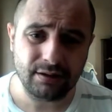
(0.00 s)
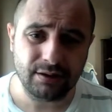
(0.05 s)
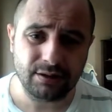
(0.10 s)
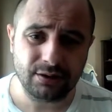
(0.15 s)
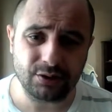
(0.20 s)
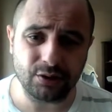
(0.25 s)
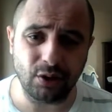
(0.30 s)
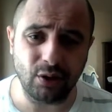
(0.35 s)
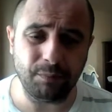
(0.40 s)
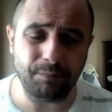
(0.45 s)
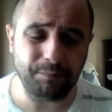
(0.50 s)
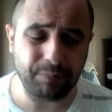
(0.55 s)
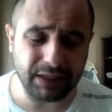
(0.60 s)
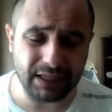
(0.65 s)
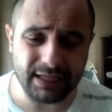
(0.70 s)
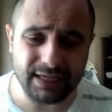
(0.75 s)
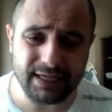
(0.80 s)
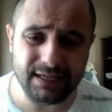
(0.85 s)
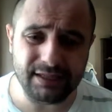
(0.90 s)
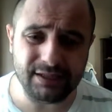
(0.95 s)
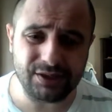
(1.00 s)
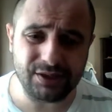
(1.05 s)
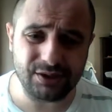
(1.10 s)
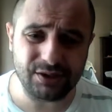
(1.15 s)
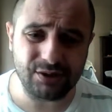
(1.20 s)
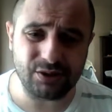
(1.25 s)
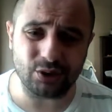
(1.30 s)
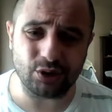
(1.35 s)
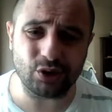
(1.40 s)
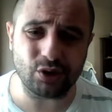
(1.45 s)
So please,
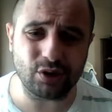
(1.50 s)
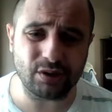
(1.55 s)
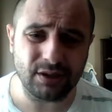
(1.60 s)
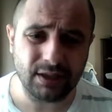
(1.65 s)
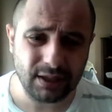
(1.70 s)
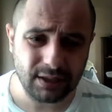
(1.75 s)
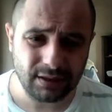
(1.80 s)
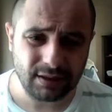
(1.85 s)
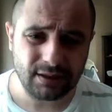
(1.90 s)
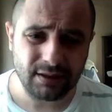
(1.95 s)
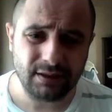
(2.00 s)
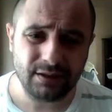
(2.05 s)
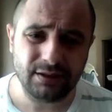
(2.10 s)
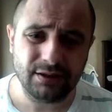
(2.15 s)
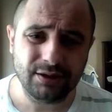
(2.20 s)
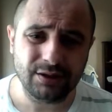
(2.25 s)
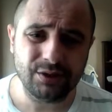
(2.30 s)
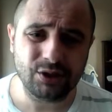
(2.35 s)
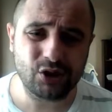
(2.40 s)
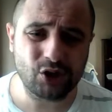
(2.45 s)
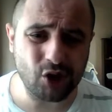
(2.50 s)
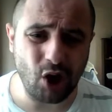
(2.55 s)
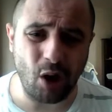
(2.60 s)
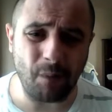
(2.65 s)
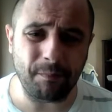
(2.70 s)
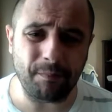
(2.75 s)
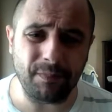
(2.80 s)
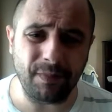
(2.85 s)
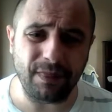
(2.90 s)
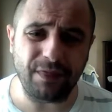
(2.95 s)
just
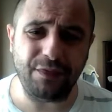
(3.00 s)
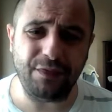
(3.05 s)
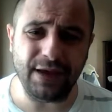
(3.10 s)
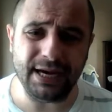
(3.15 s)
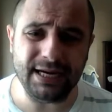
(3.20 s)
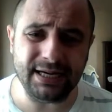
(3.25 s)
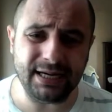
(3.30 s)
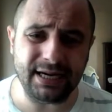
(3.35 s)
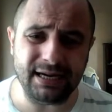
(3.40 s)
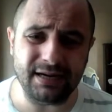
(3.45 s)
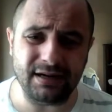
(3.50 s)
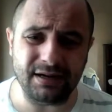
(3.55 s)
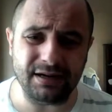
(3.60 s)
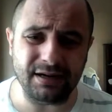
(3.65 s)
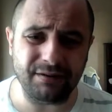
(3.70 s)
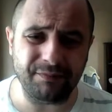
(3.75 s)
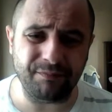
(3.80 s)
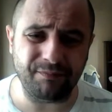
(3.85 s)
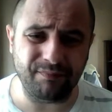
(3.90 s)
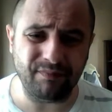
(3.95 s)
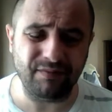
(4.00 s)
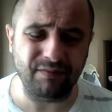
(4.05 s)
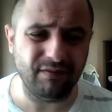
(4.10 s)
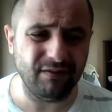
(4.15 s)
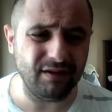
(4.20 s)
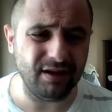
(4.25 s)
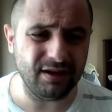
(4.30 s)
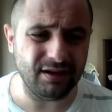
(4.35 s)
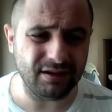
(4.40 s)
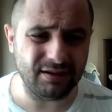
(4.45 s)
stop thinking
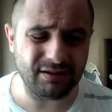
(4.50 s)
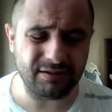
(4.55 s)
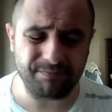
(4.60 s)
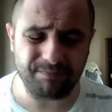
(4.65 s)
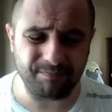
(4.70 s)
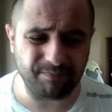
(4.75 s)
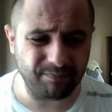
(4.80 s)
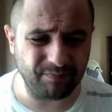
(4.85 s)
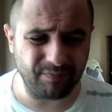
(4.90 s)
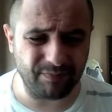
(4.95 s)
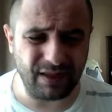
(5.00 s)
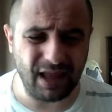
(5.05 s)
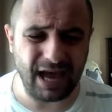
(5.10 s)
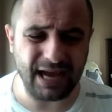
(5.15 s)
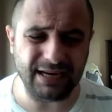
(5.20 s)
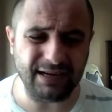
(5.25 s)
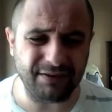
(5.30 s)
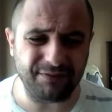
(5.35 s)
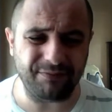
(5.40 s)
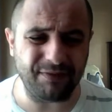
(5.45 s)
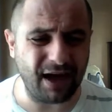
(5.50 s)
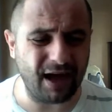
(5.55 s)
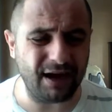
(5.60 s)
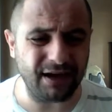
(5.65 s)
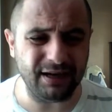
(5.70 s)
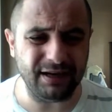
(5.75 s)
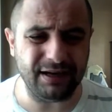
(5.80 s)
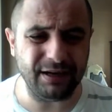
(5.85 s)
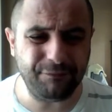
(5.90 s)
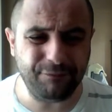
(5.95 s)
like
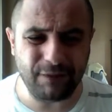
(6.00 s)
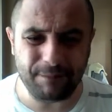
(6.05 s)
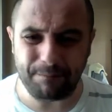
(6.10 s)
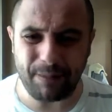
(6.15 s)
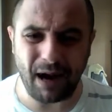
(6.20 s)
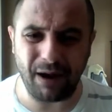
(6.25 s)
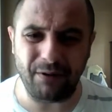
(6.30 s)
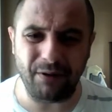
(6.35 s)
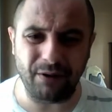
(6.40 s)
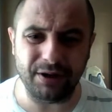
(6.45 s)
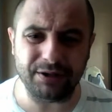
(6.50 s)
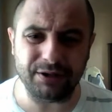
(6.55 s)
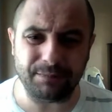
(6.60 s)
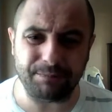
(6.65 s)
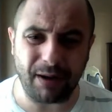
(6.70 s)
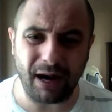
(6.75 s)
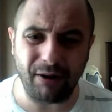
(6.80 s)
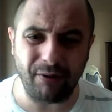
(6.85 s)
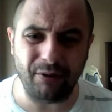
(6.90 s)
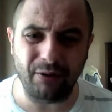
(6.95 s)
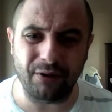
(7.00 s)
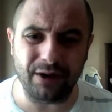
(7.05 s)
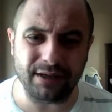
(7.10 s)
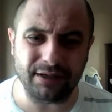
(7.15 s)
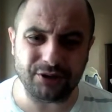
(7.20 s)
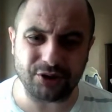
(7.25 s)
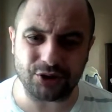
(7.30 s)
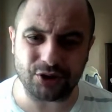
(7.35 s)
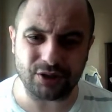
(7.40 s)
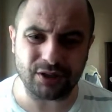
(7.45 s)
that. If you're paranoid, you're
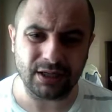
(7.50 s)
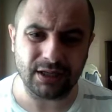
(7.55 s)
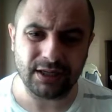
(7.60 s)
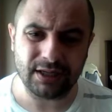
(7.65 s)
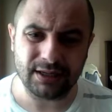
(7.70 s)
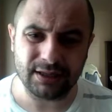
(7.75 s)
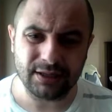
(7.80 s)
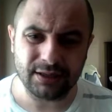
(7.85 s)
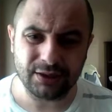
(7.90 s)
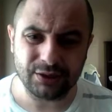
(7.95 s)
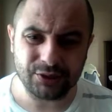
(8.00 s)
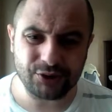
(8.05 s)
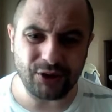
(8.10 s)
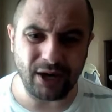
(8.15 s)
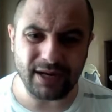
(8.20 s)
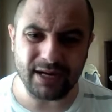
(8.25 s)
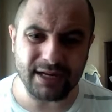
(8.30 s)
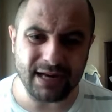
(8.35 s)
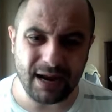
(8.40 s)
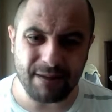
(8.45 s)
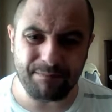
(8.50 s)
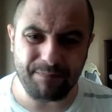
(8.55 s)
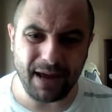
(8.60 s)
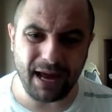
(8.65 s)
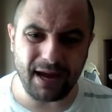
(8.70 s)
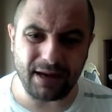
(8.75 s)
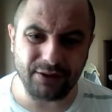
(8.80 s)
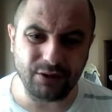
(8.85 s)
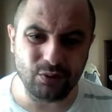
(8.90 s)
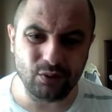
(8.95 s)
paranoid. Just try and get
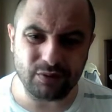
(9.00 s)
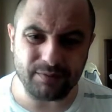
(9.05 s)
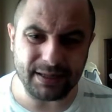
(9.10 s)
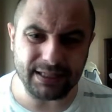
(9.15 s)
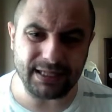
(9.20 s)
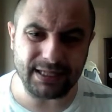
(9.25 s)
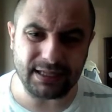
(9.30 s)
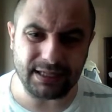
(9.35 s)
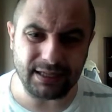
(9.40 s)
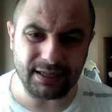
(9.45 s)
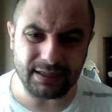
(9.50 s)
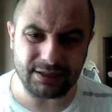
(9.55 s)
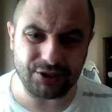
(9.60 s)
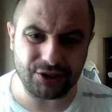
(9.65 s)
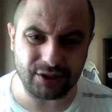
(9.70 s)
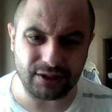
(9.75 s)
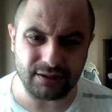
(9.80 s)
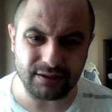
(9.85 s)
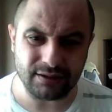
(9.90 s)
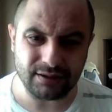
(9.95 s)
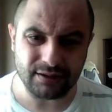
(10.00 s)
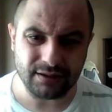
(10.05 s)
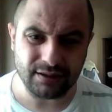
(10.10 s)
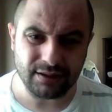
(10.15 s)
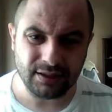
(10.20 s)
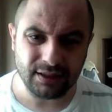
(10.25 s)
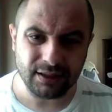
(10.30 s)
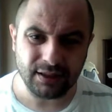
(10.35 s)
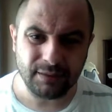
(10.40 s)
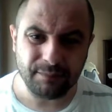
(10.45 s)
better, use medication.
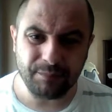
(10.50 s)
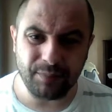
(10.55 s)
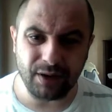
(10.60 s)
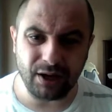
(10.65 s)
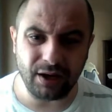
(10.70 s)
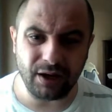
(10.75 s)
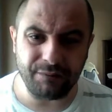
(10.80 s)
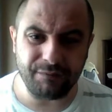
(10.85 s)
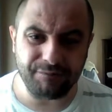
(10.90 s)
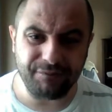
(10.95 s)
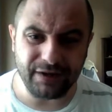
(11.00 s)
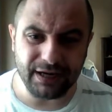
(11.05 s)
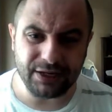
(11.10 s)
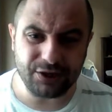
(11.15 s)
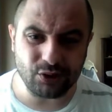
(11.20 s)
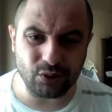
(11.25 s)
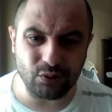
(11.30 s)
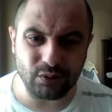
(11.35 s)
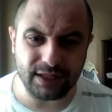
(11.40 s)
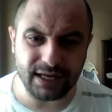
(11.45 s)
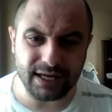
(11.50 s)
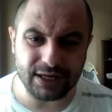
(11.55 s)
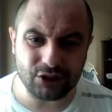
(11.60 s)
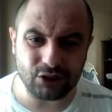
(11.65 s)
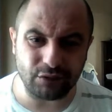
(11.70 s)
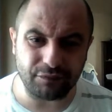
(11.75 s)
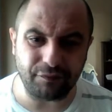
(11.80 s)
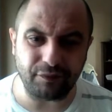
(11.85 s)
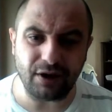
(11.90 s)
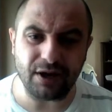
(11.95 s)
But a V2K
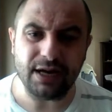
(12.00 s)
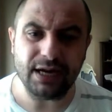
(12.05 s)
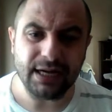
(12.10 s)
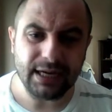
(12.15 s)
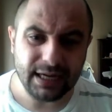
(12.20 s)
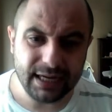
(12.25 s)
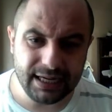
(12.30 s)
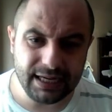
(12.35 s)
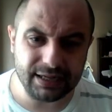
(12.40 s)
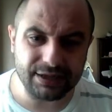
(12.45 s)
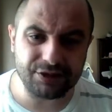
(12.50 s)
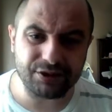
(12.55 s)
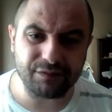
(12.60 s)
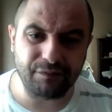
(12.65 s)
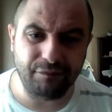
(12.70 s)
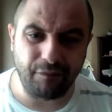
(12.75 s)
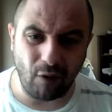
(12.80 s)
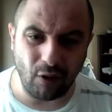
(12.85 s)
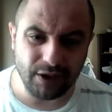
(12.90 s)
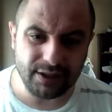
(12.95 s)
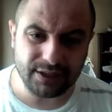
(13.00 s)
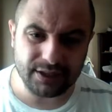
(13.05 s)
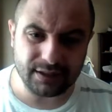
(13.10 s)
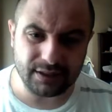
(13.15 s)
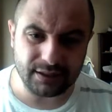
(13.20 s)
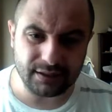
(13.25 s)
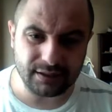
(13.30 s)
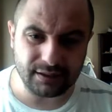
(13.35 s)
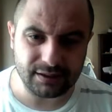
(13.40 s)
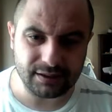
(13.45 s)
sufferer hears
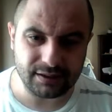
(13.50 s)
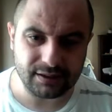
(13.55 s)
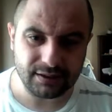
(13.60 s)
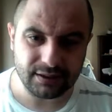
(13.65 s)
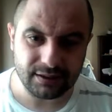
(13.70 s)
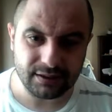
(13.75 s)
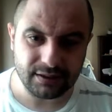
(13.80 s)
voices.